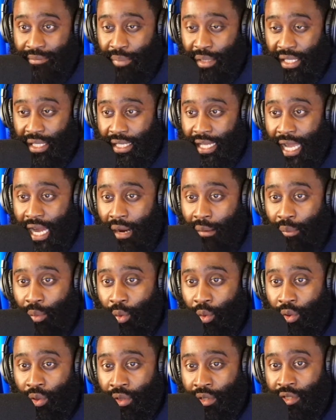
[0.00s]
but the
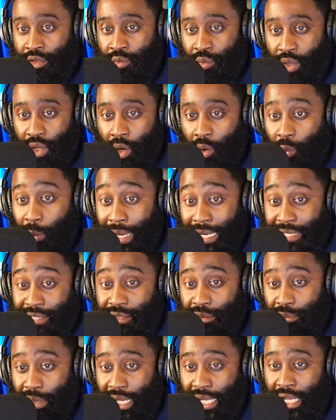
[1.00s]
Cowboys we are
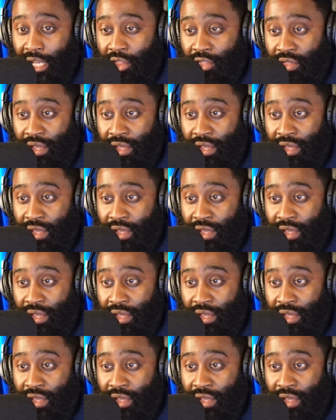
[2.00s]
razor blade